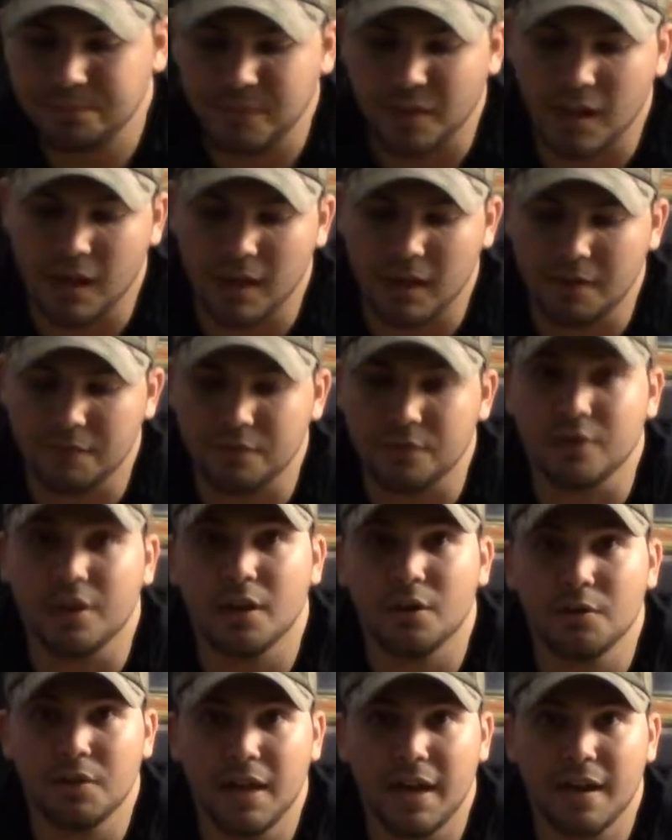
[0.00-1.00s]
If you
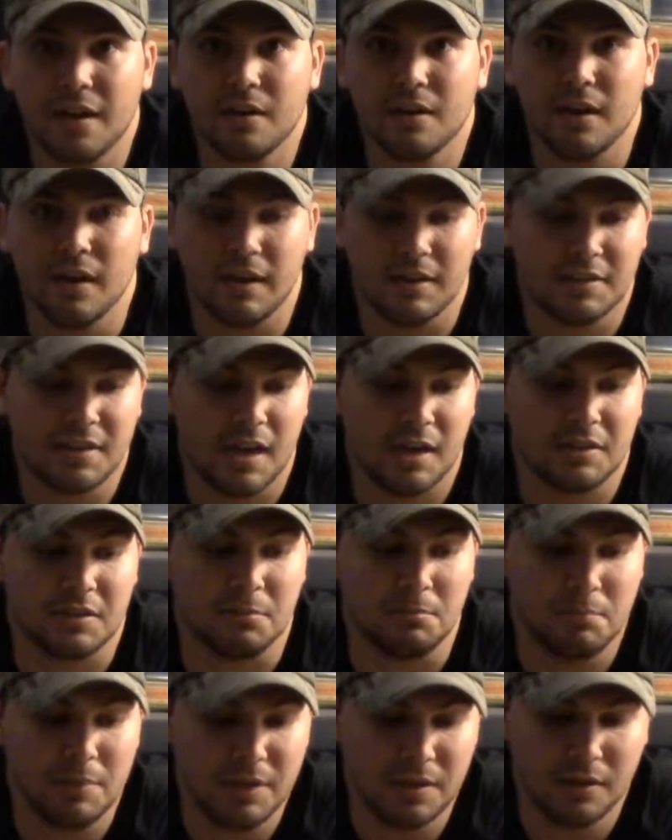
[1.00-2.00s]
go there, talk to
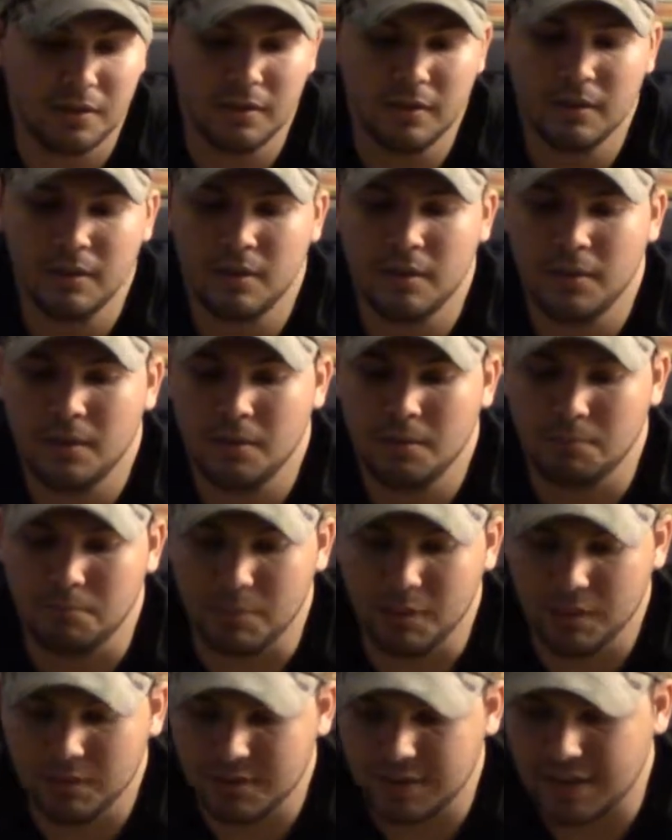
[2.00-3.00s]
Bill.
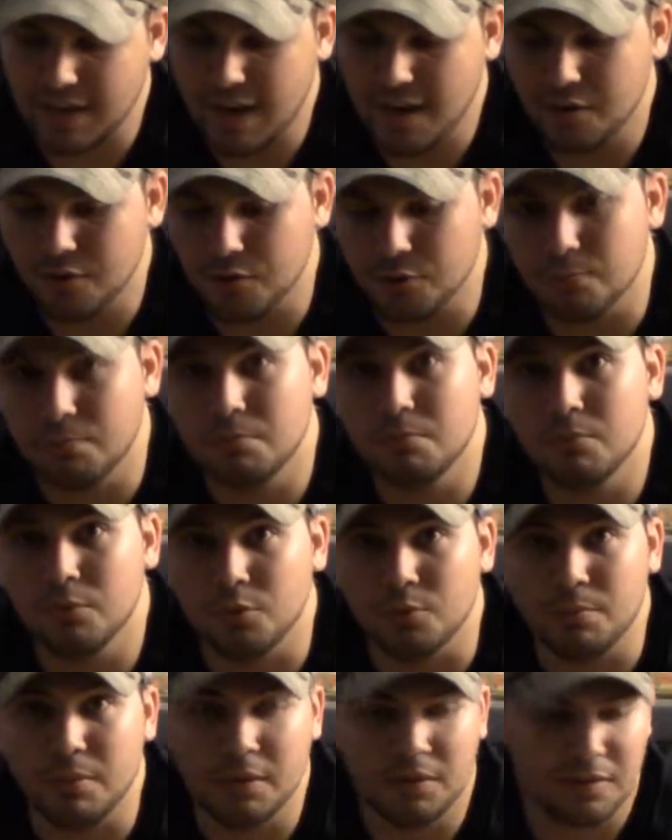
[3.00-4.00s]
Bill is the guy who
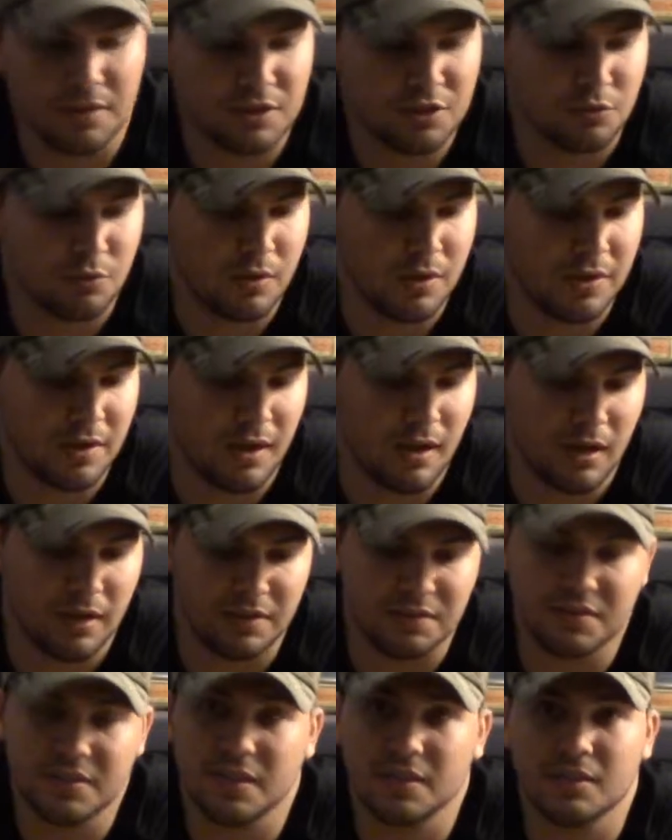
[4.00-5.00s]
built this one.
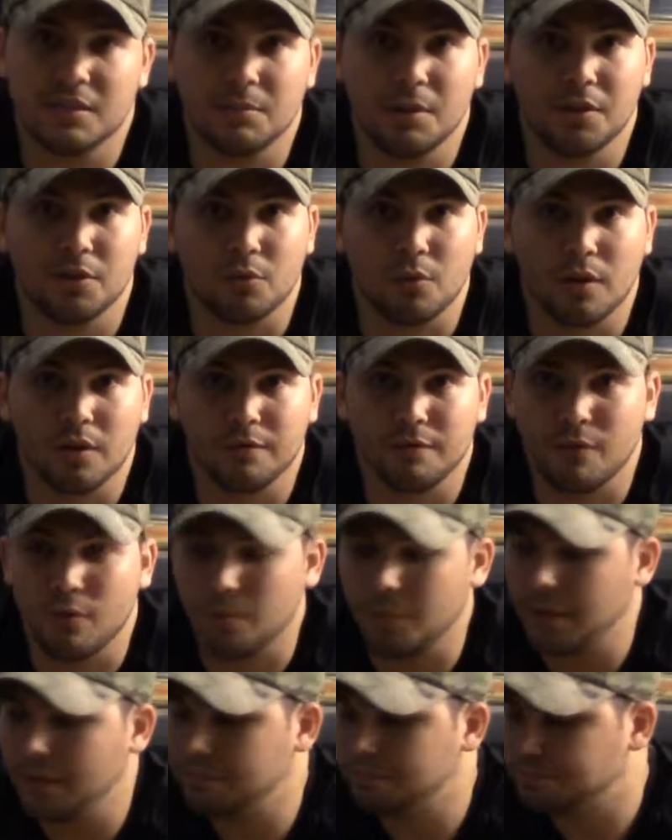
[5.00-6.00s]
He's done some other work for
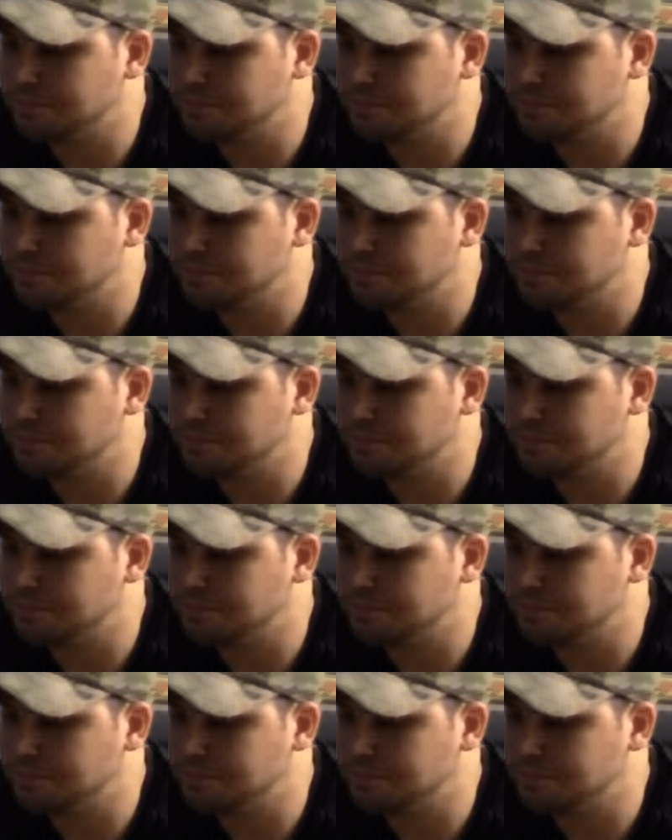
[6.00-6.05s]
me.